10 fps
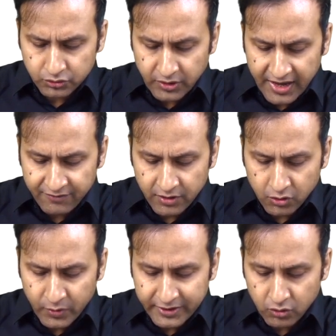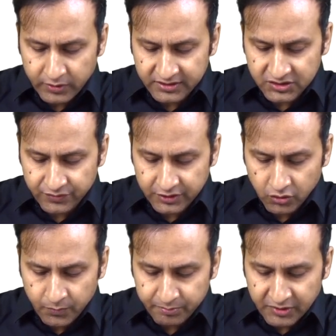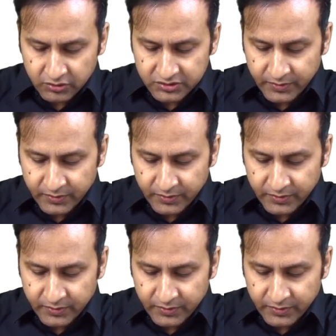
you to have a quick look at this video because